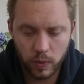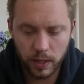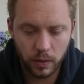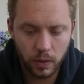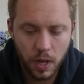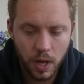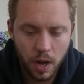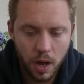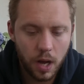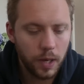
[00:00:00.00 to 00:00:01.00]
Well,
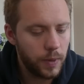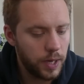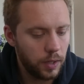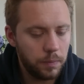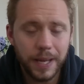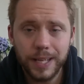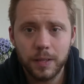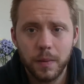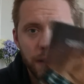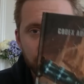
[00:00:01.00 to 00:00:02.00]
I went and
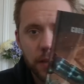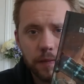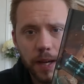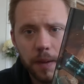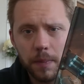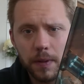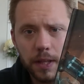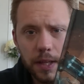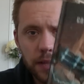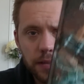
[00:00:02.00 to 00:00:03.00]
picked myself up
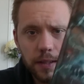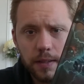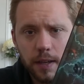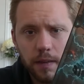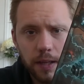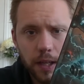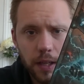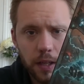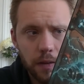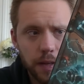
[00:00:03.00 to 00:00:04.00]
the
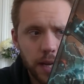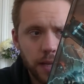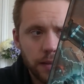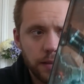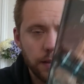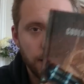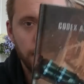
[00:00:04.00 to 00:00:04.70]
Skitarii Codex.